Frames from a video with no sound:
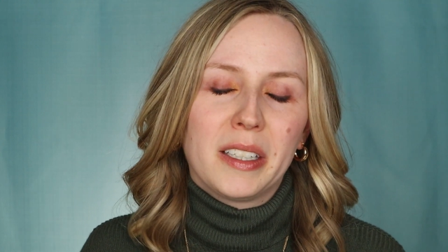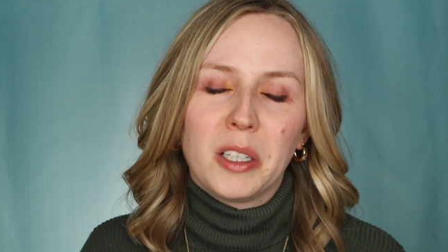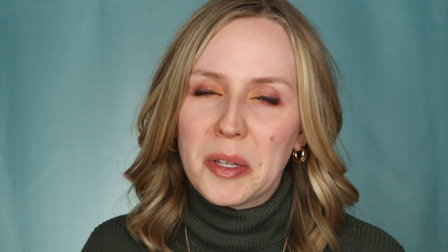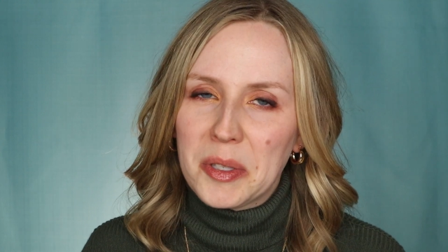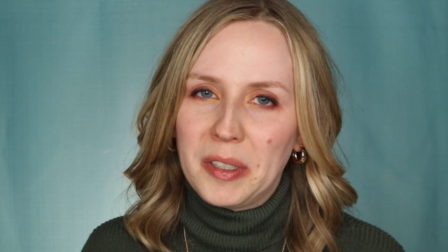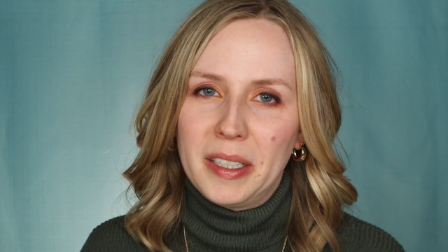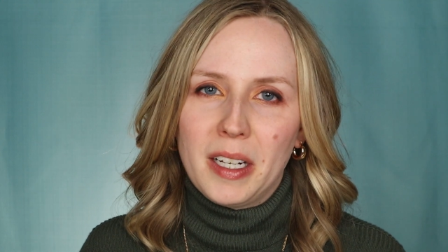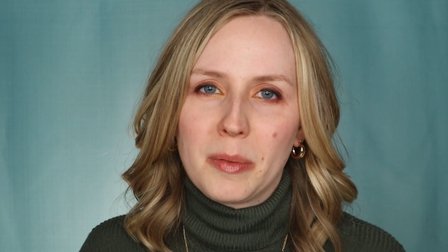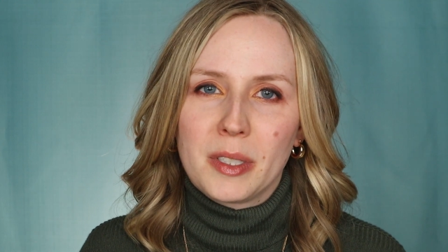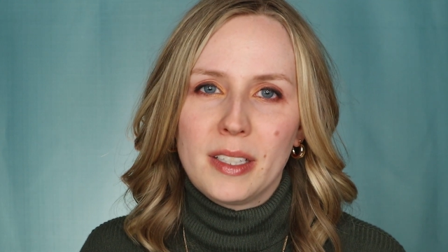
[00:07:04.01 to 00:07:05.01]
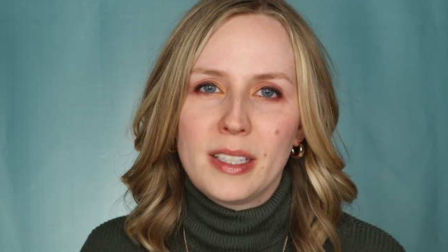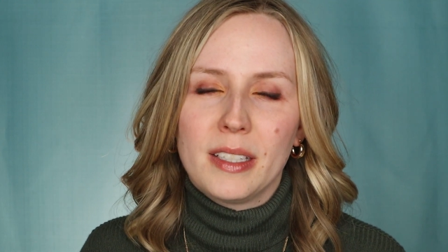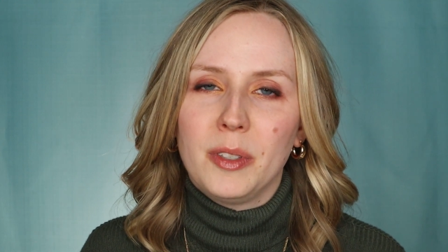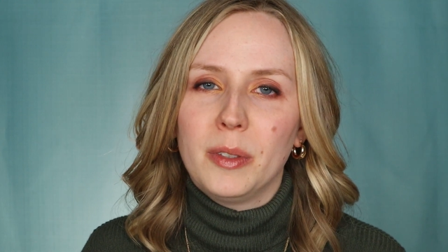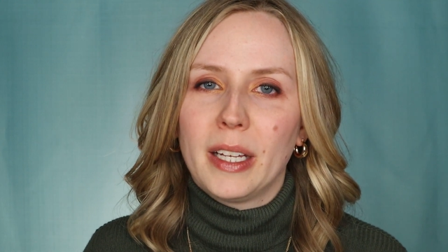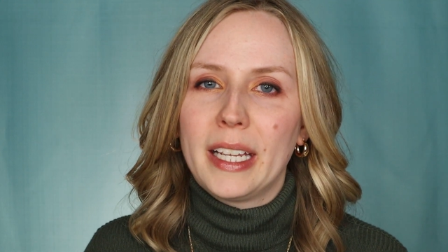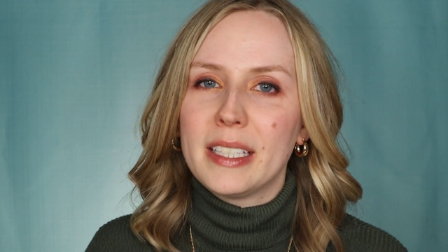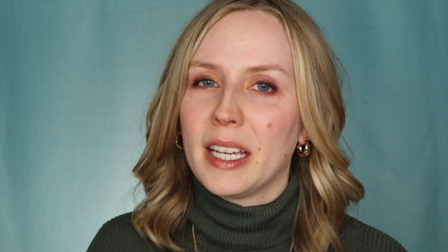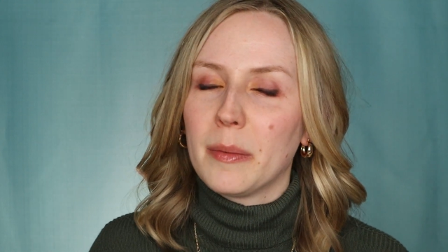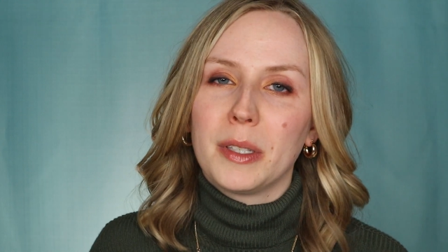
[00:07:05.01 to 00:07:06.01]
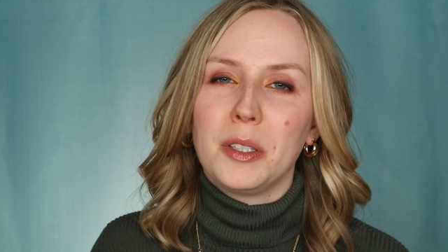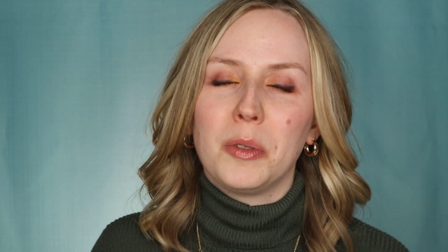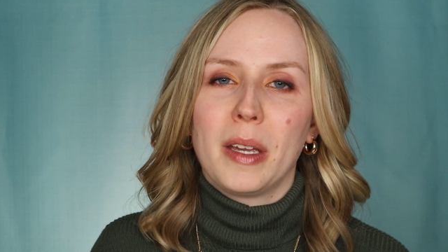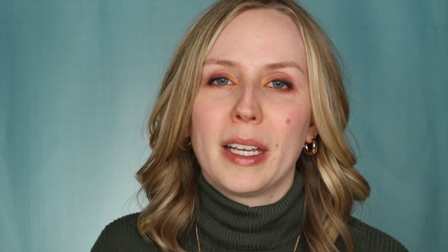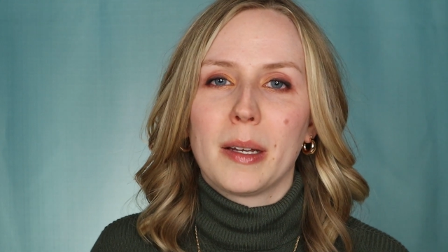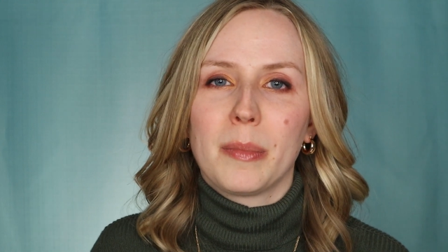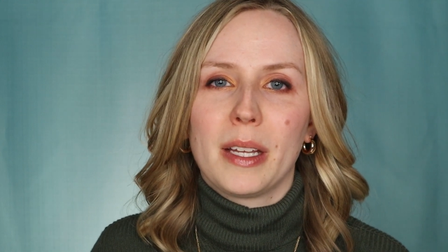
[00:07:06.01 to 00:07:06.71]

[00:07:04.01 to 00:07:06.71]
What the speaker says: are also great options if you like sampling new makeup